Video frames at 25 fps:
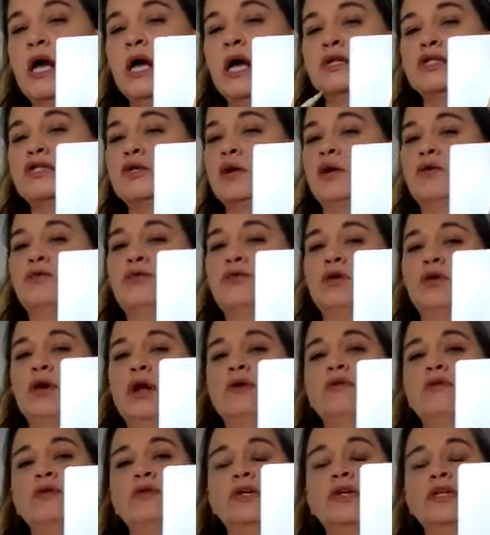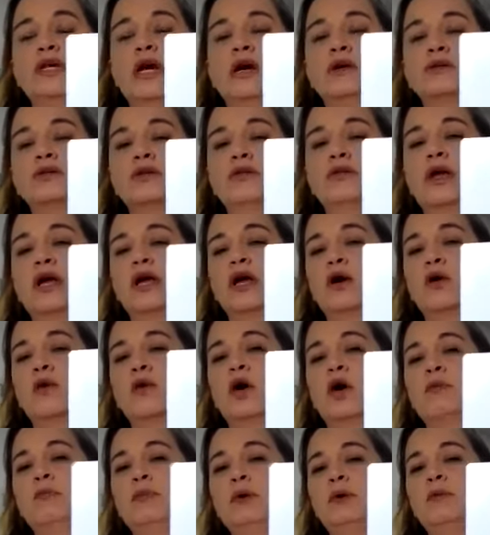So if you're ever in the doctor and they go
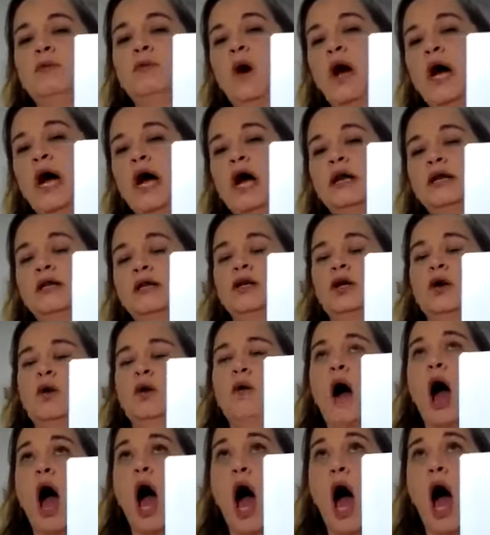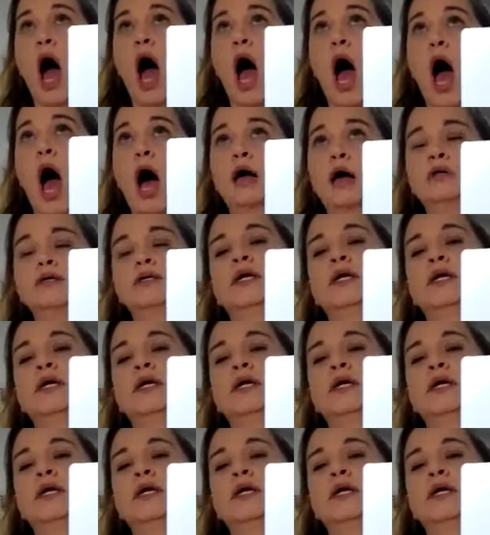open wide and you go, oh,